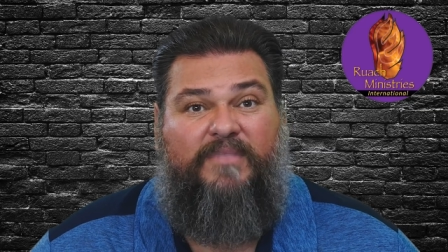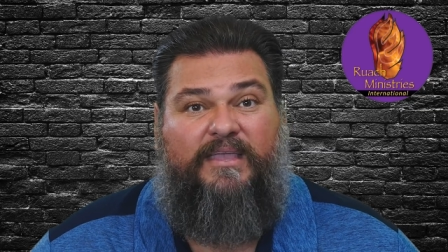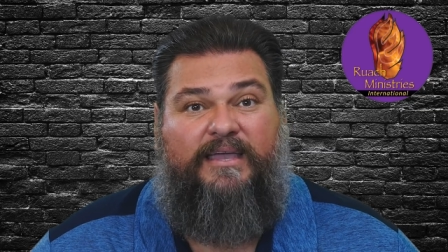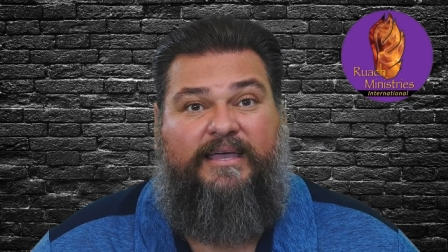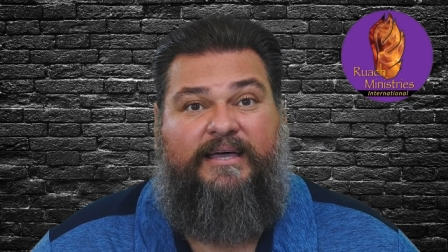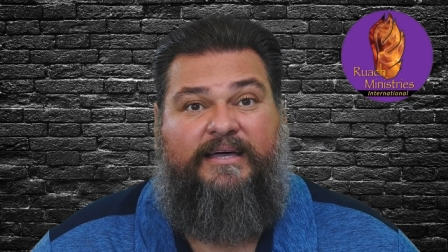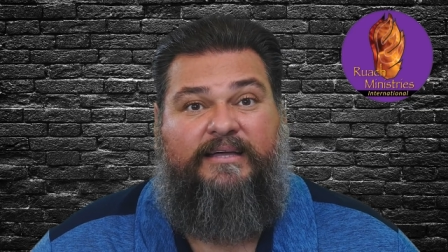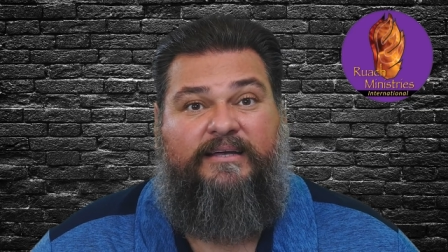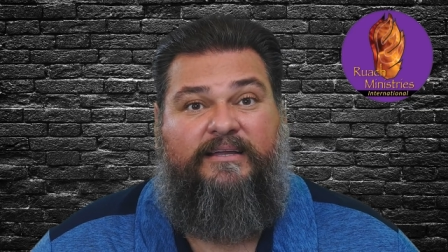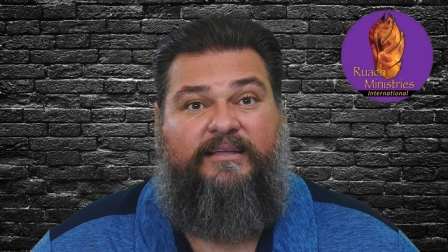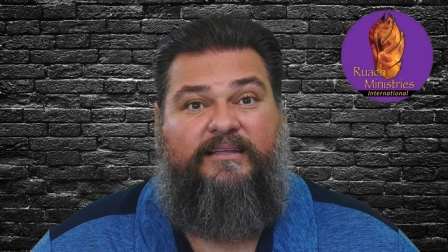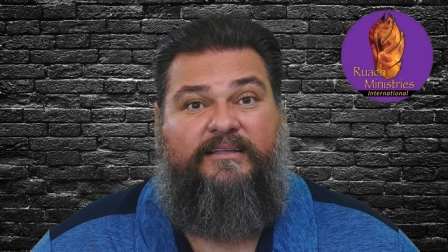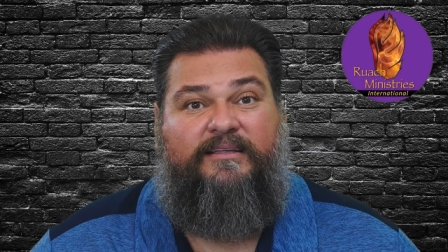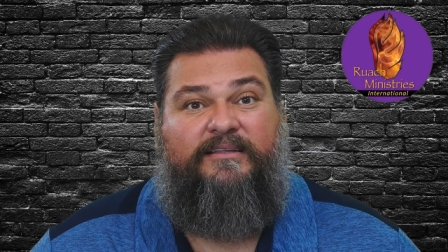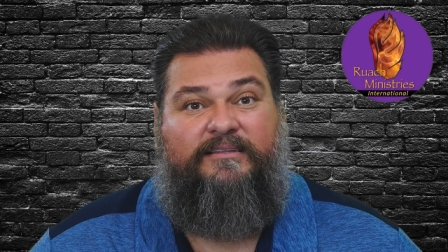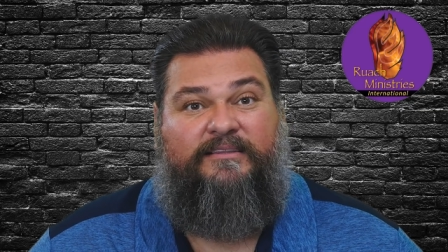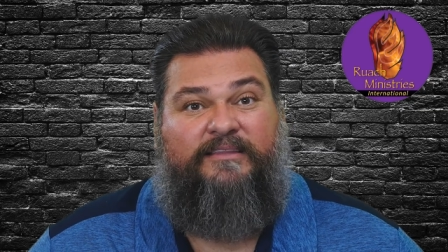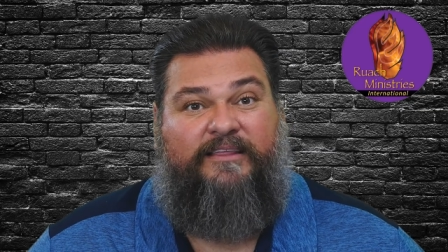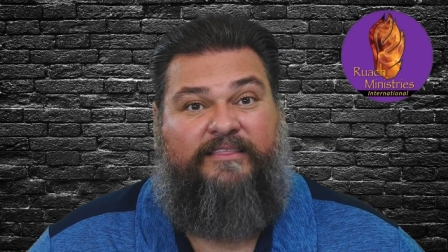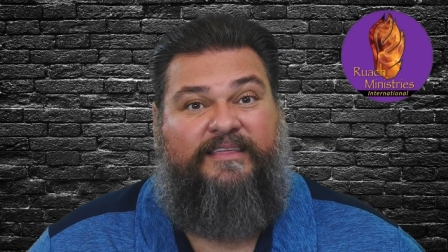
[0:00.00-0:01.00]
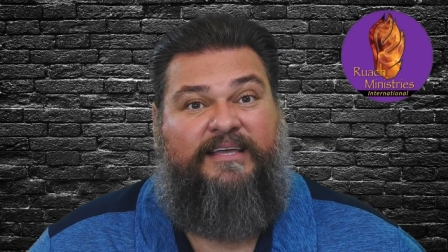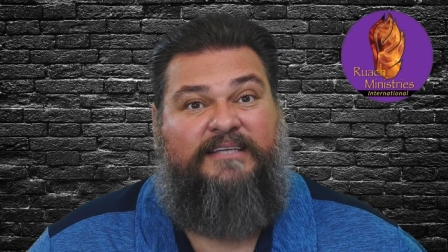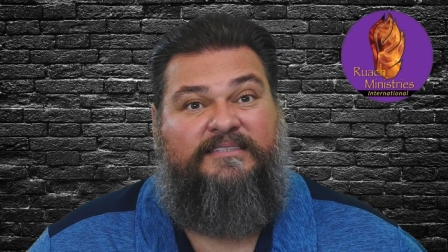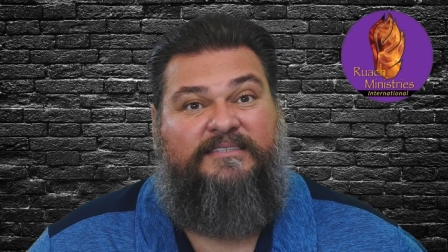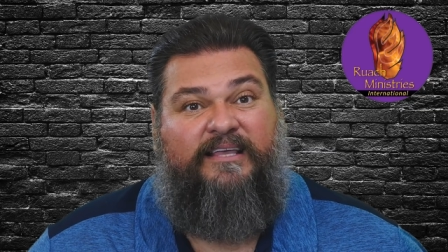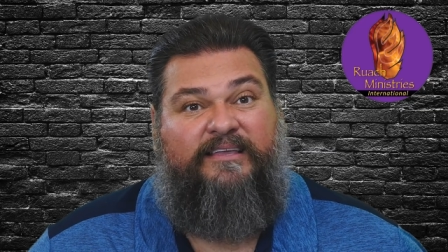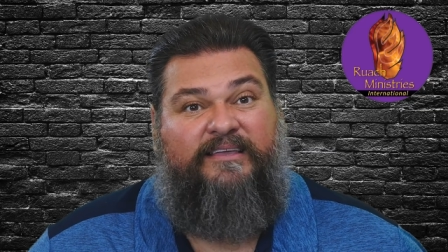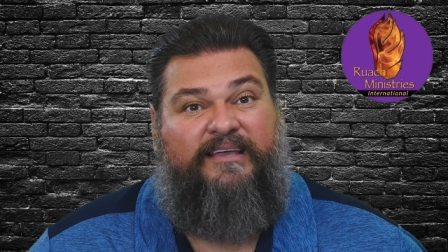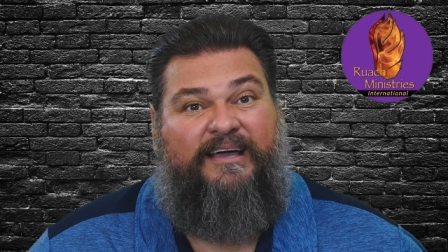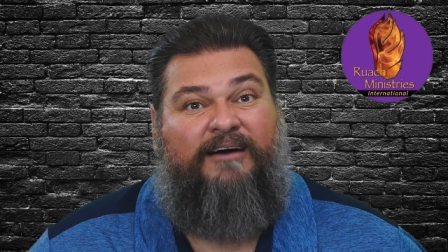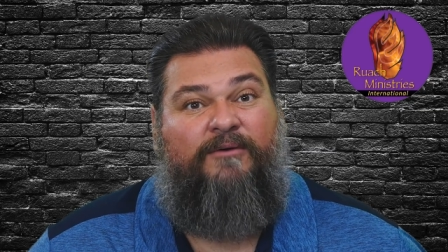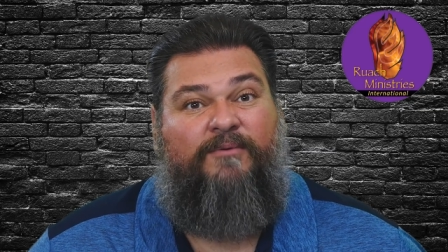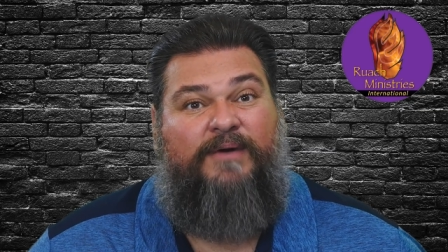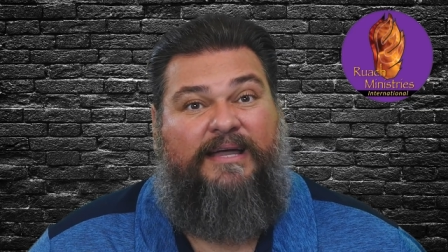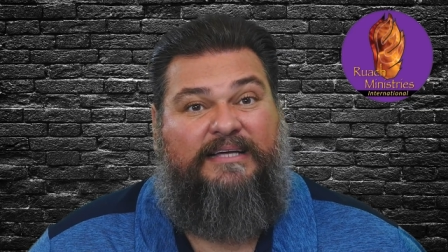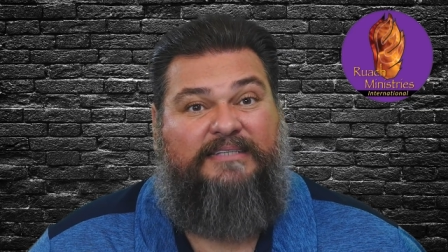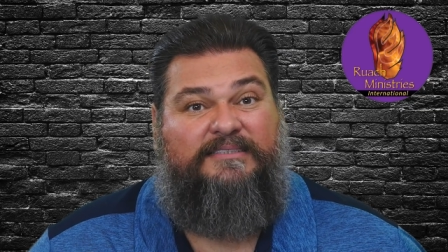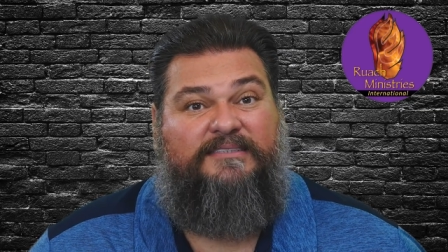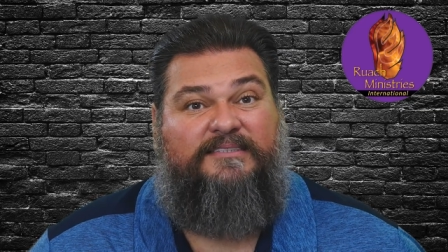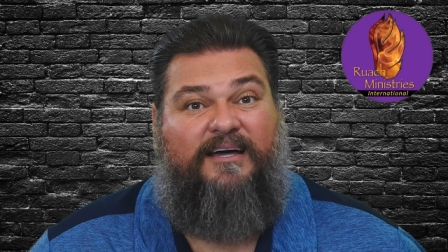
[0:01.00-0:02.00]
and the things that
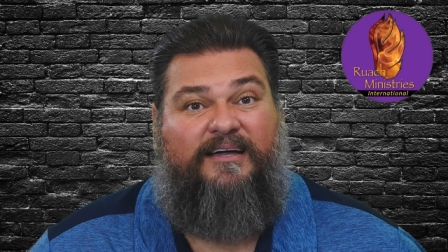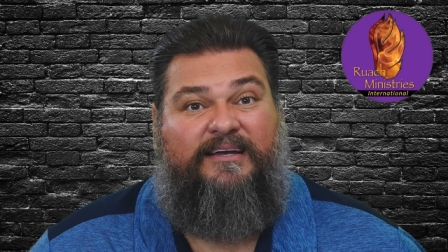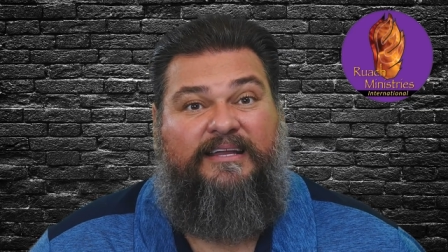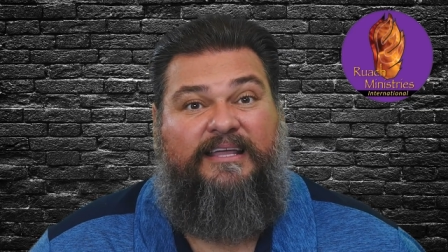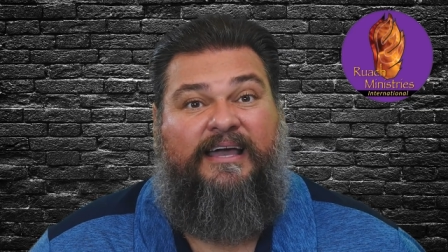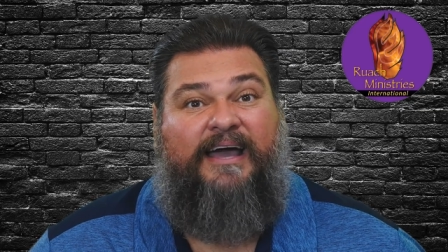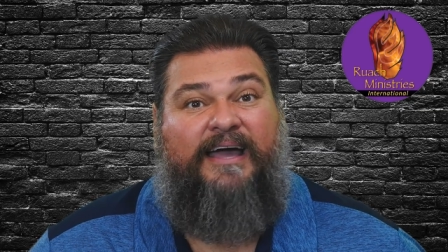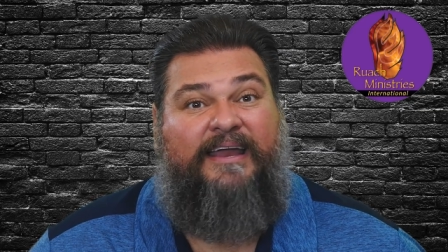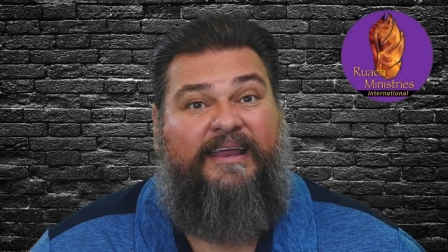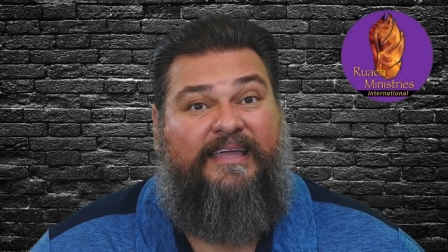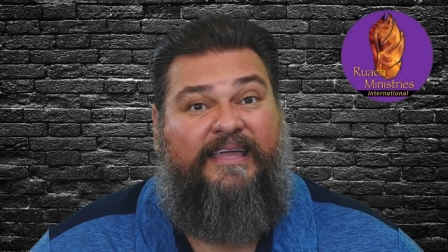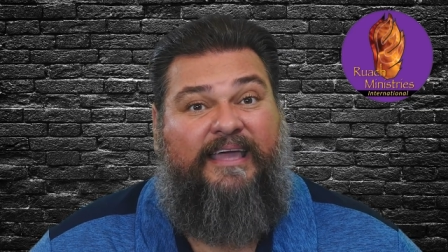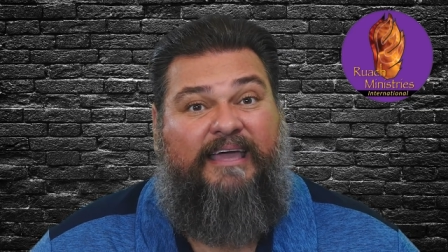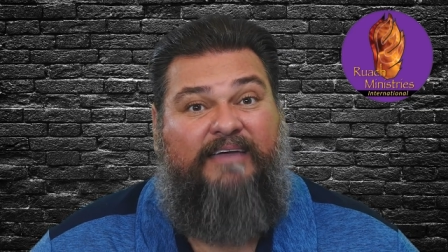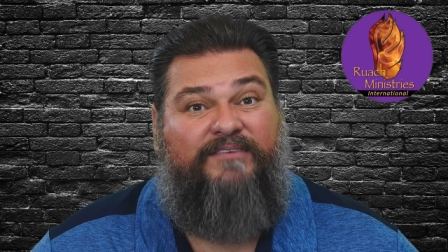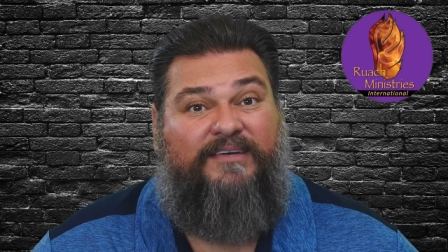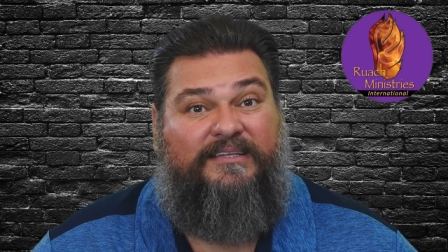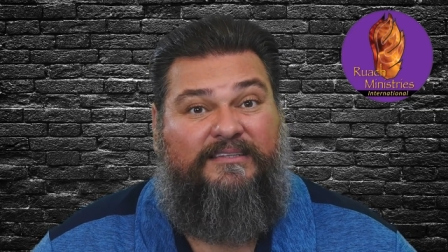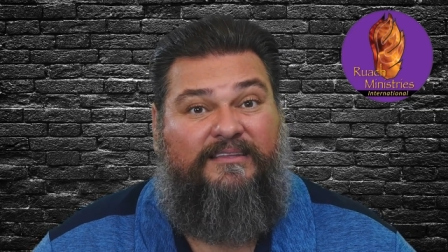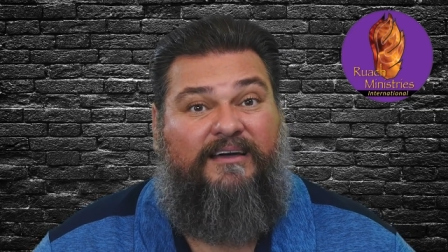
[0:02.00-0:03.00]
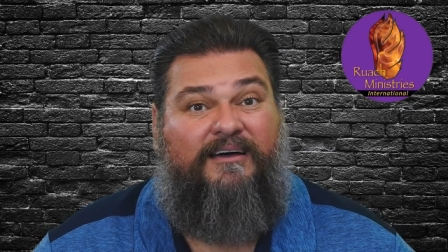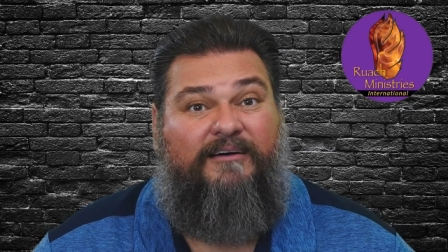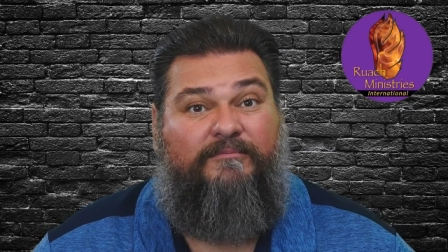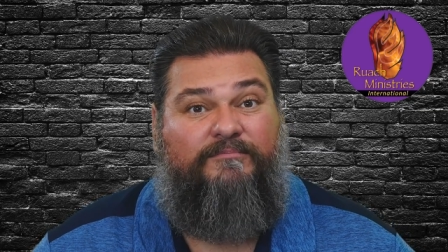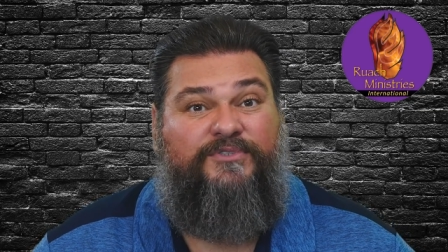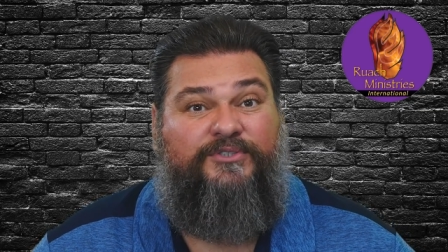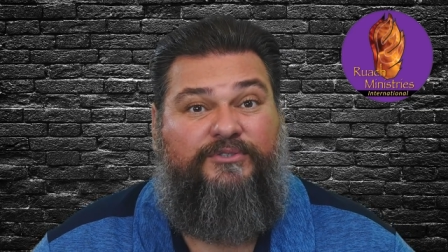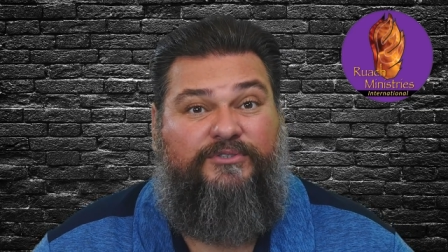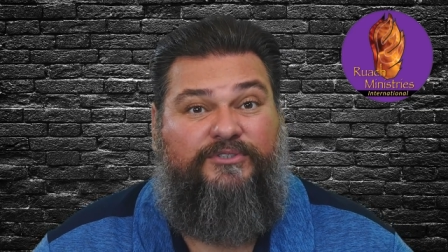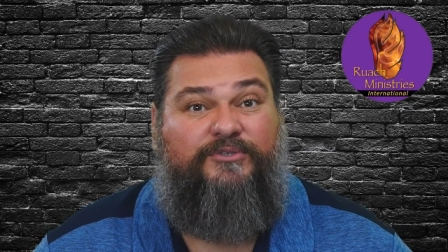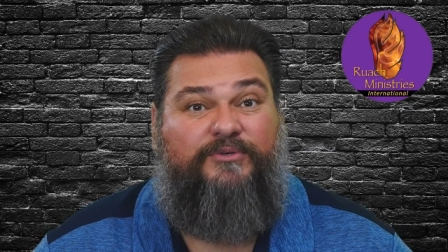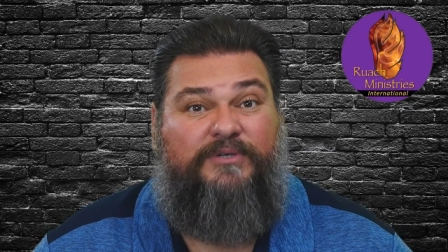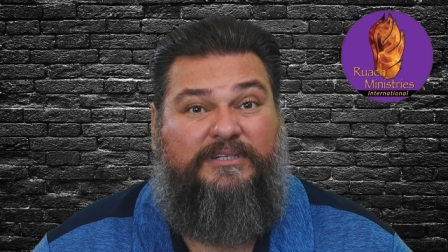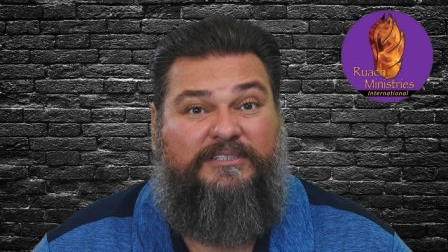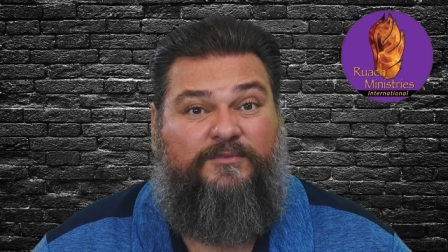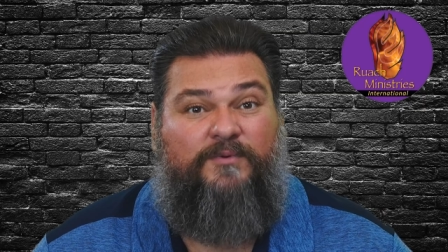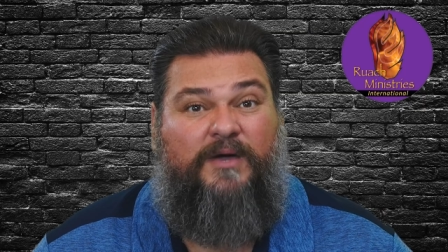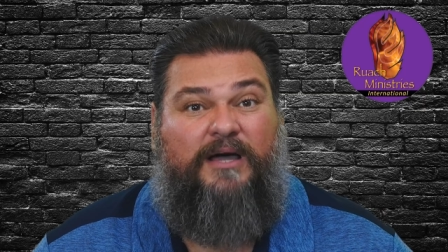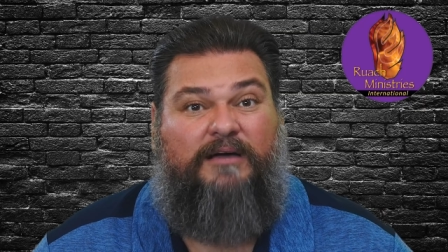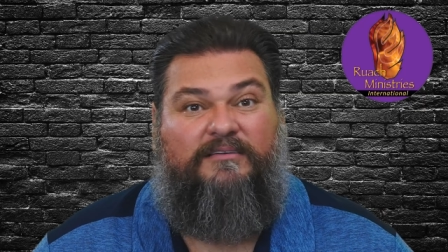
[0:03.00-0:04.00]
Yahweh had done, he kind of gave Adam to do
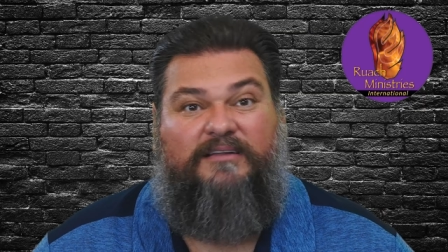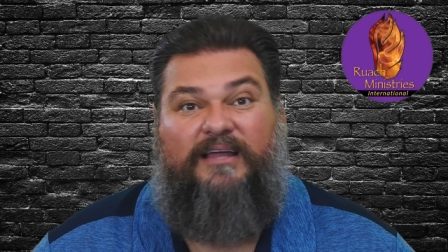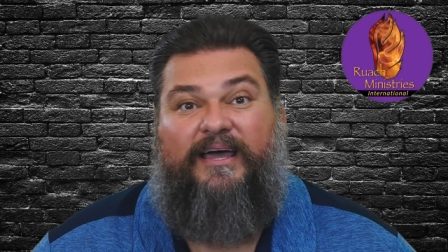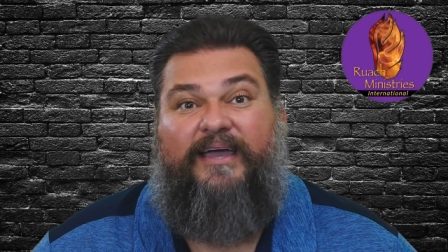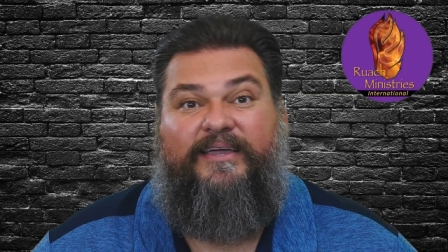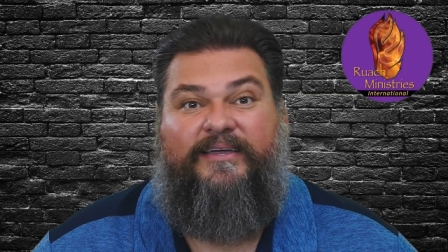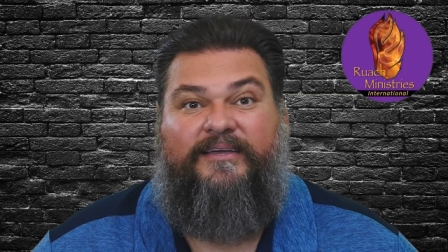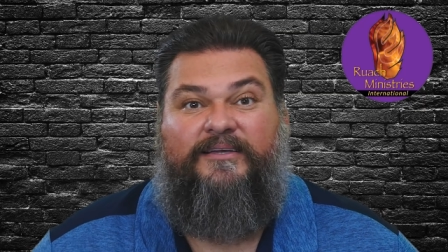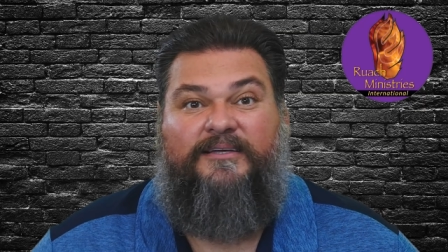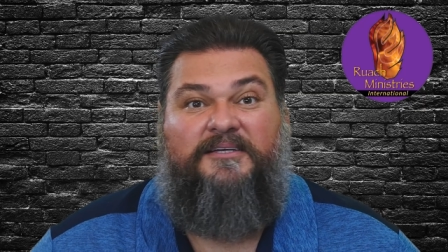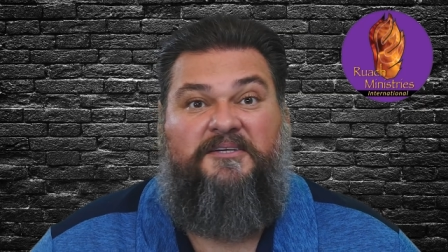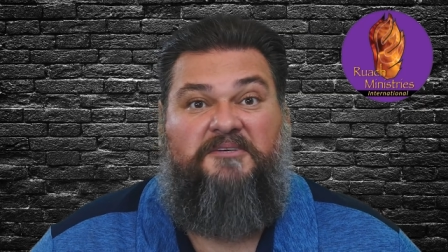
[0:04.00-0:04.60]
as well, like